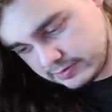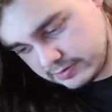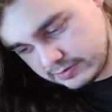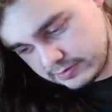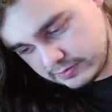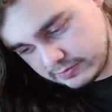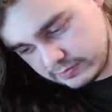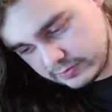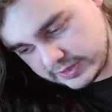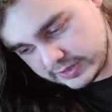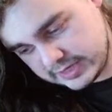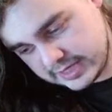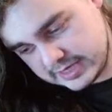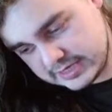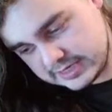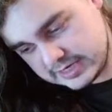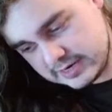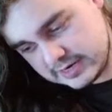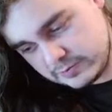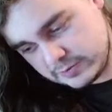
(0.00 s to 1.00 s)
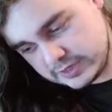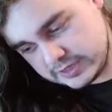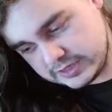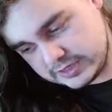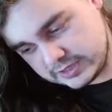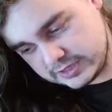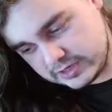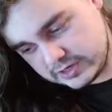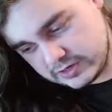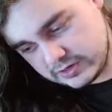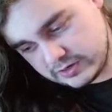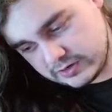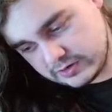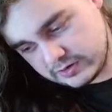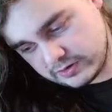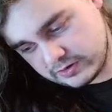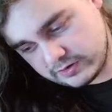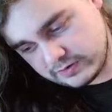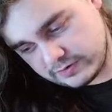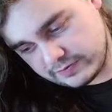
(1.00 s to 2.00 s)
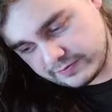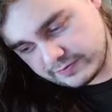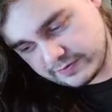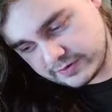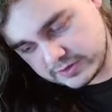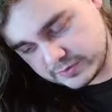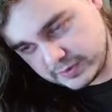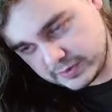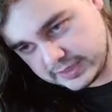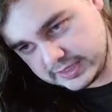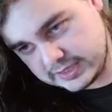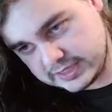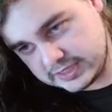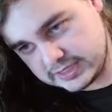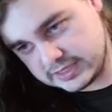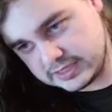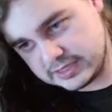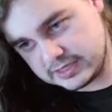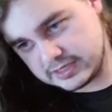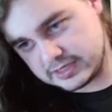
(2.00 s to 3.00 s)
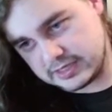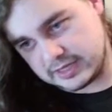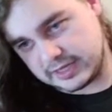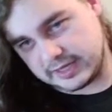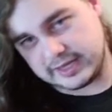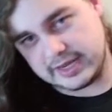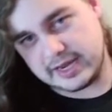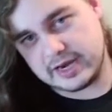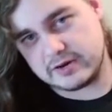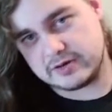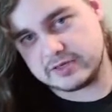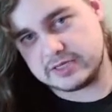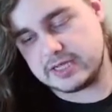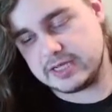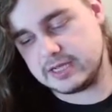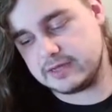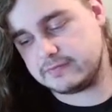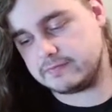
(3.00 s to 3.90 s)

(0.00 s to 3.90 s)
With that, Damwon secure first place, like guarantee it.